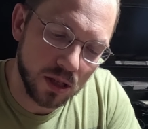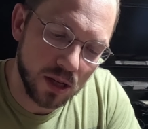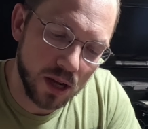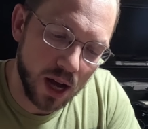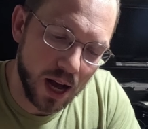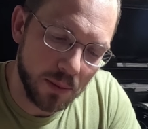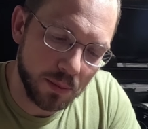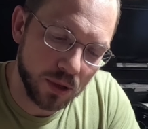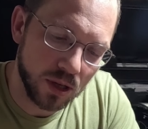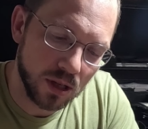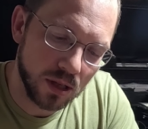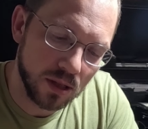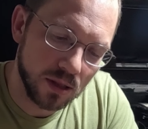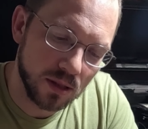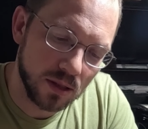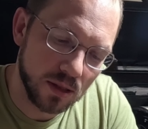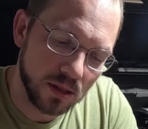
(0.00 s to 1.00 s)

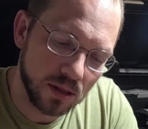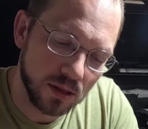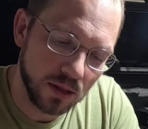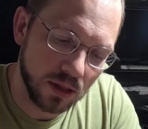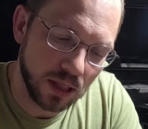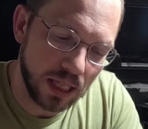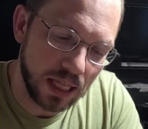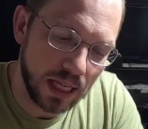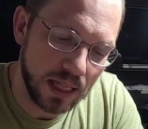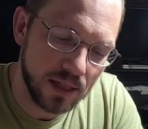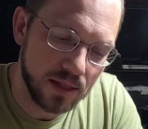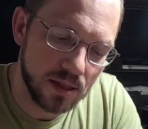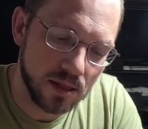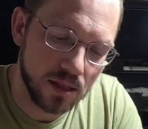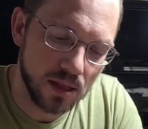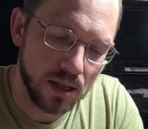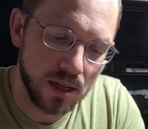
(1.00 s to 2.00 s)
copper
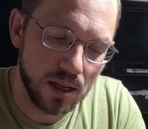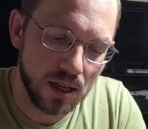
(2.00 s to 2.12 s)
leads.